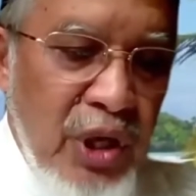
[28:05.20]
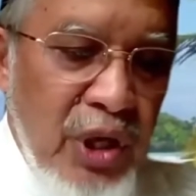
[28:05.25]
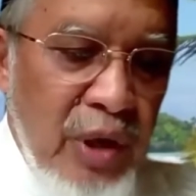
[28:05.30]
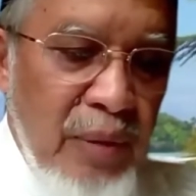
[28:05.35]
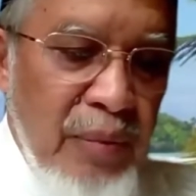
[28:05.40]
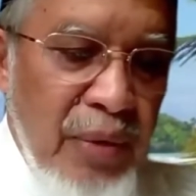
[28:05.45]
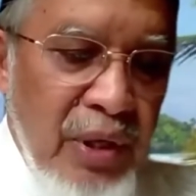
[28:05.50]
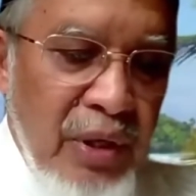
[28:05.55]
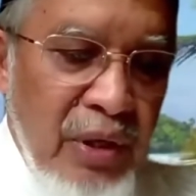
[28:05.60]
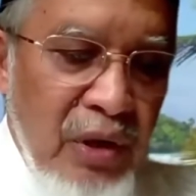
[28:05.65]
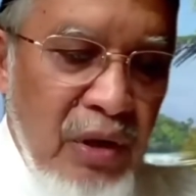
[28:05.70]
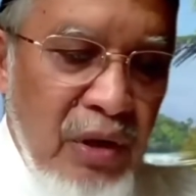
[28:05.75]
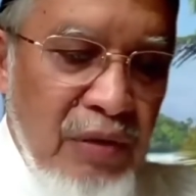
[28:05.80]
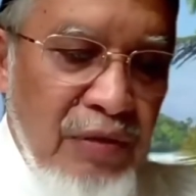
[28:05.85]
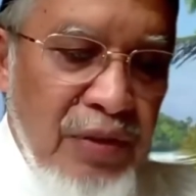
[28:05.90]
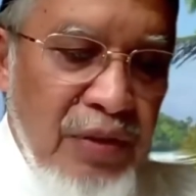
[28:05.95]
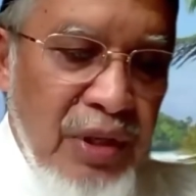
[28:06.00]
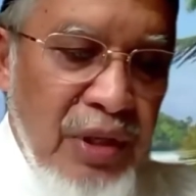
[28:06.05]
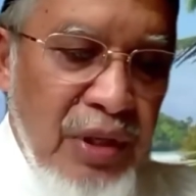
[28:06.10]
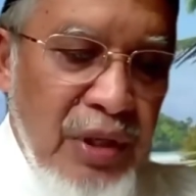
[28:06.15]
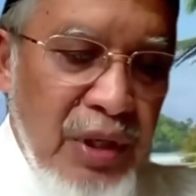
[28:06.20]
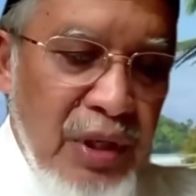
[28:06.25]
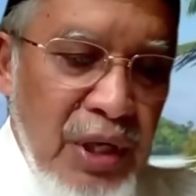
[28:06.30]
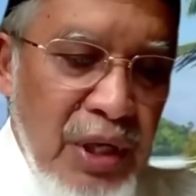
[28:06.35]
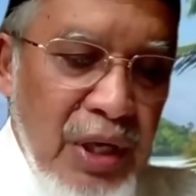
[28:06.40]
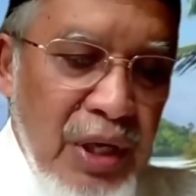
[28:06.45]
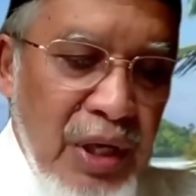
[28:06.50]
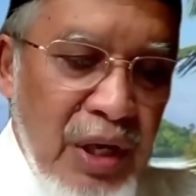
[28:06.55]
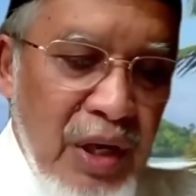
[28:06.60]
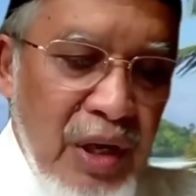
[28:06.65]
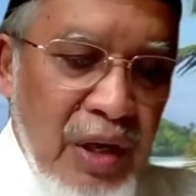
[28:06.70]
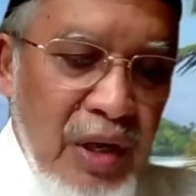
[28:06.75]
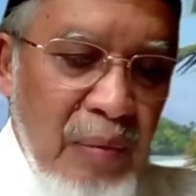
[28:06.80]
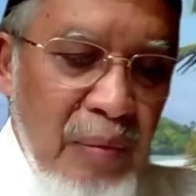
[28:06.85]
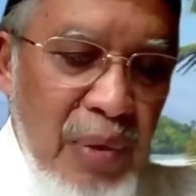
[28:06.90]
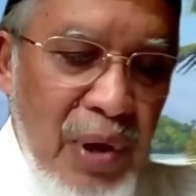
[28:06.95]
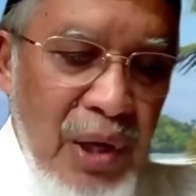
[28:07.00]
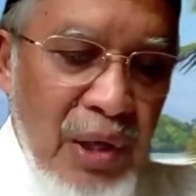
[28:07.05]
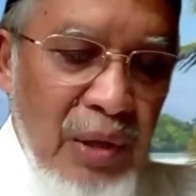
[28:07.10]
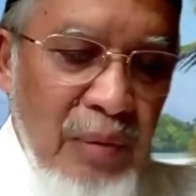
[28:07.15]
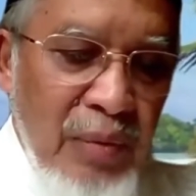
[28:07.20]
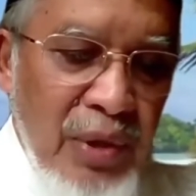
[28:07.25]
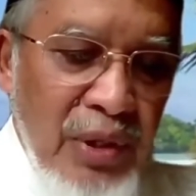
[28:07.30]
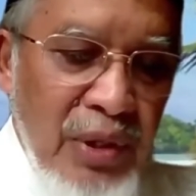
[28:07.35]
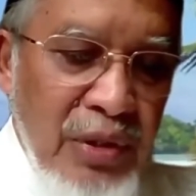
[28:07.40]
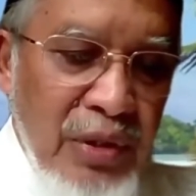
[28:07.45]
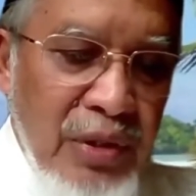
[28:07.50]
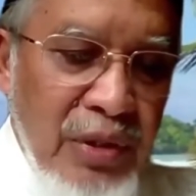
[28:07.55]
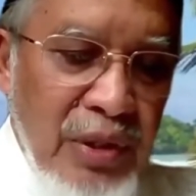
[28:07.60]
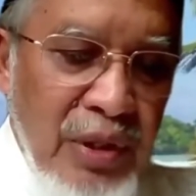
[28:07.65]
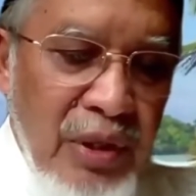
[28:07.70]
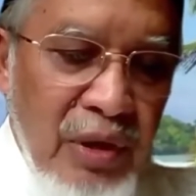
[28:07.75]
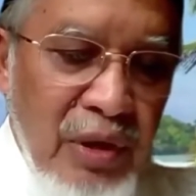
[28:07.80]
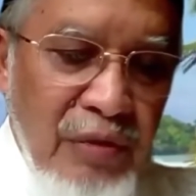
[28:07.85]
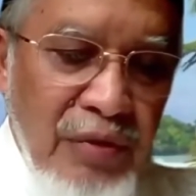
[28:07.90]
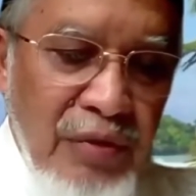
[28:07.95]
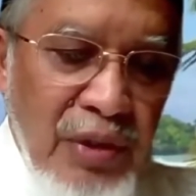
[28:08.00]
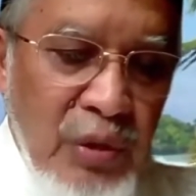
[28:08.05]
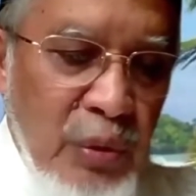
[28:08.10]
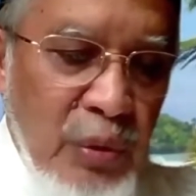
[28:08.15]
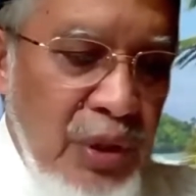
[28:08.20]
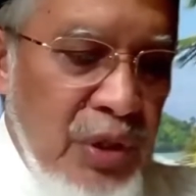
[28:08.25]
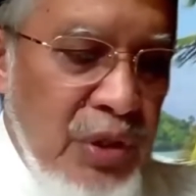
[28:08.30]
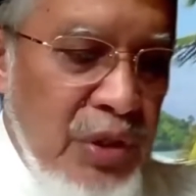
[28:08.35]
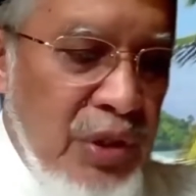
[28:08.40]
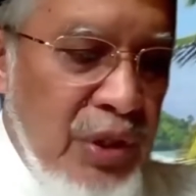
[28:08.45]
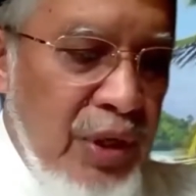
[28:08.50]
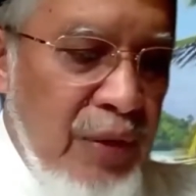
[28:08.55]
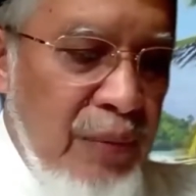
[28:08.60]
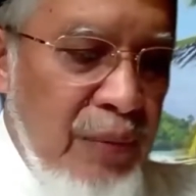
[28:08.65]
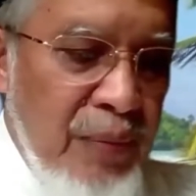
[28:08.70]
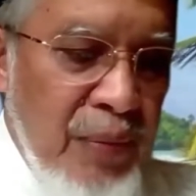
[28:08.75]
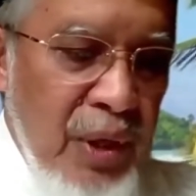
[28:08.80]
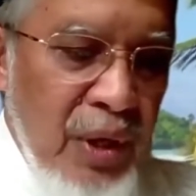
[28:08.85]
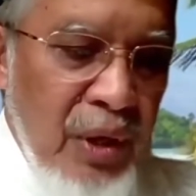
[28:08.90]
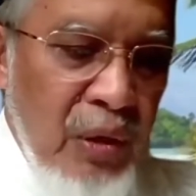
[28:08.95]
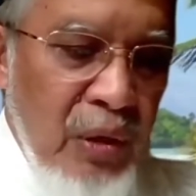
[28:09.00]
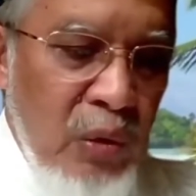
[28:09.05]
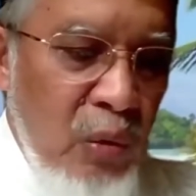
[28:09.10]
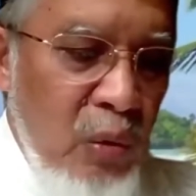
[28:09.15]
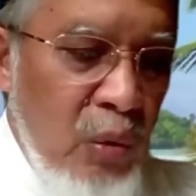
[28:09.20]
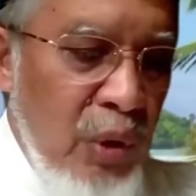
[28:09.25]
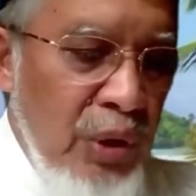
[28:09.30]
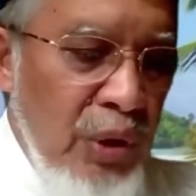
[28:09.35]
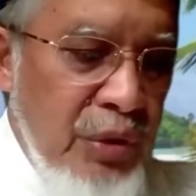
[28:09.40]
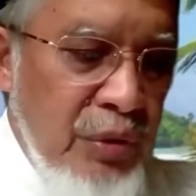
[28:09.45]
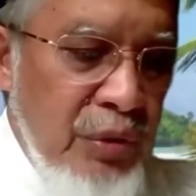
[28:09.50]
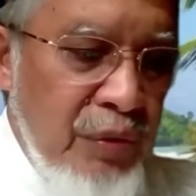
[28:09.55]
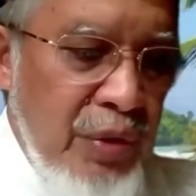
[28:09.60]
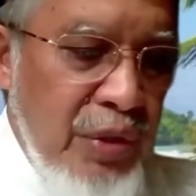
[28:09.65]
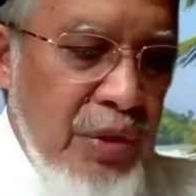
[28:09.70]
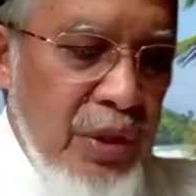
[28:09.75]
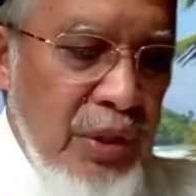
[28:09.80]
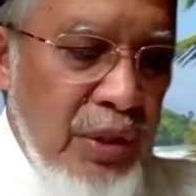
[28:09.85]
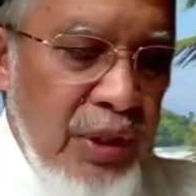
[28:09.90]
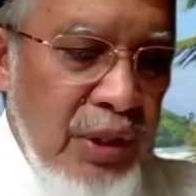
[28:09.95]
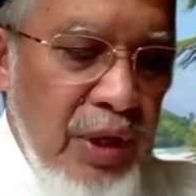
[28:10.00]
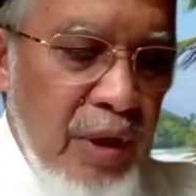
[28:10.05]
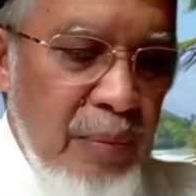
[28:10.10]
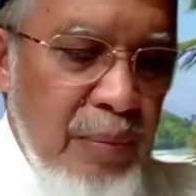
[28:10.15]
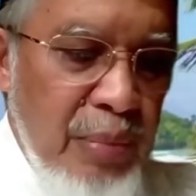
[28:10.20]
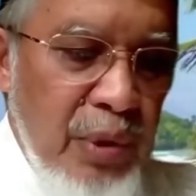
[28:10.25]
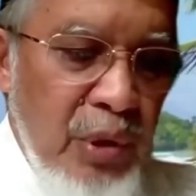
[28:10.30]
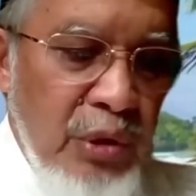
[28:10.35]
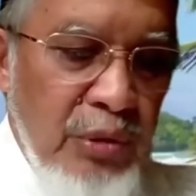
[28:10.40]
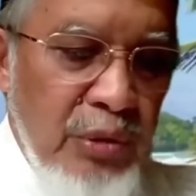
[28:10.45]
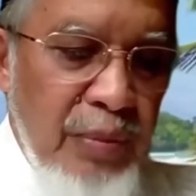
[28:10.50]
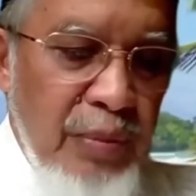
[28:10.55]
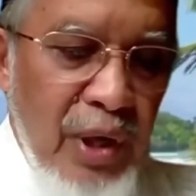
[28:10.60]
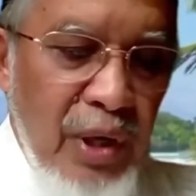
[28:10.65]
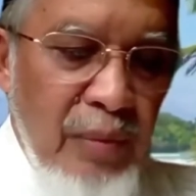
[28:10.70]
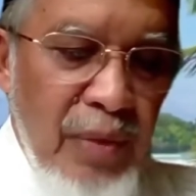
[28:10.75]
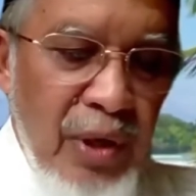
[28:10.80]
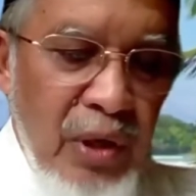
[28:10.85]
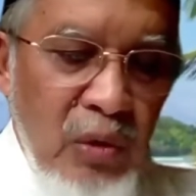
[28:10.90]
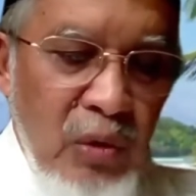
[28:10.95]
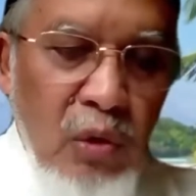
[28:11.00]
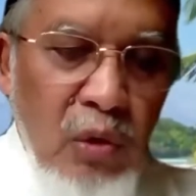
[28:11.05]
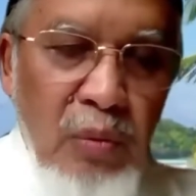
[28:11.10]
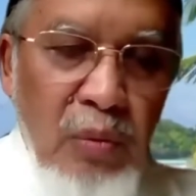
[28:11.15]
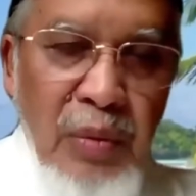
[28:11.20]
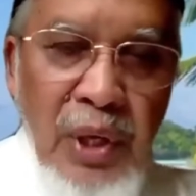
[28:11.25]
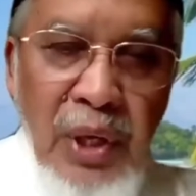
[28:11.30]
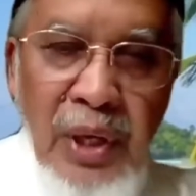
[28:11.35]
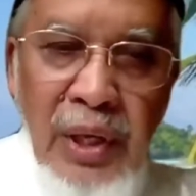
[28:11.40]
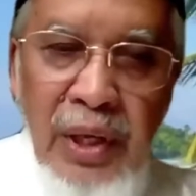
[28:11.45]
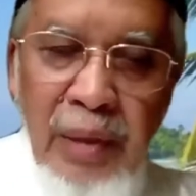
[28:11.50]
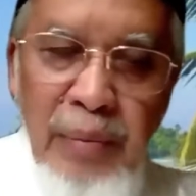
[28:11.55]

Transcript: chairman of the Parliament of Indonesia, who was recently approached by Almarhum.